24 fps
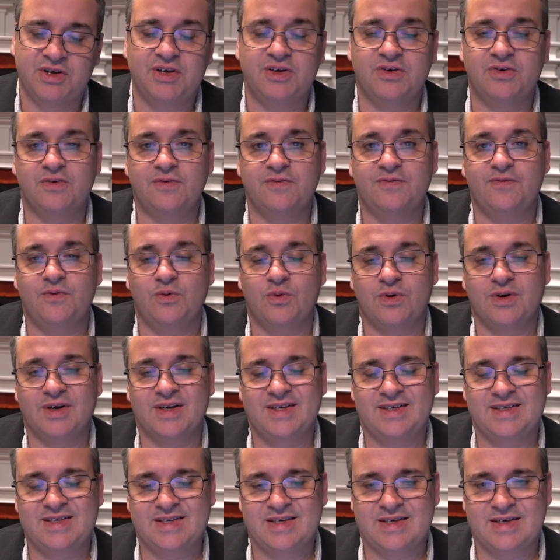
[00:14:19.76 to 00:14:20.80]
Hill for
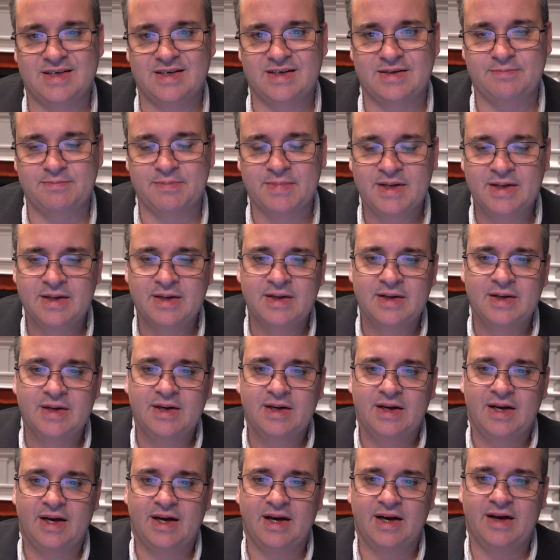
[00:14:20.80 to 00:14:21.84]
a time.
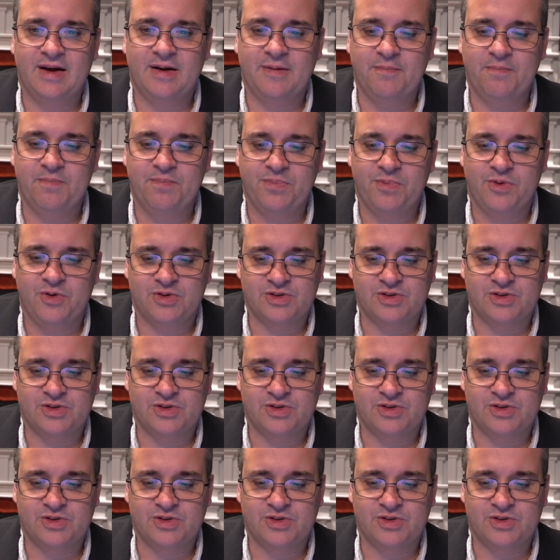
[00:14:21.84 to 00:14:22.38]
Um,